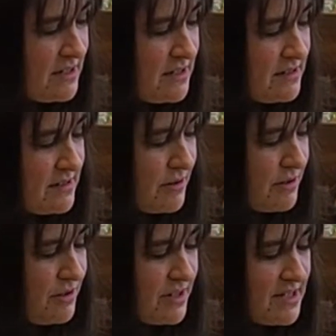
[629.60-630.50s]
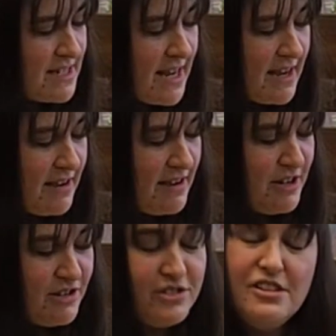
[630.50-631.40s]
So you can take
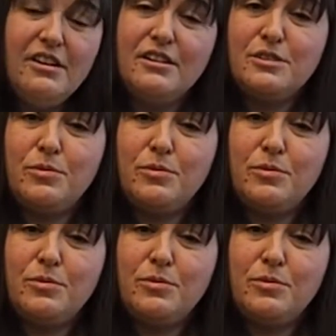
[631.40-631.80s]
your songs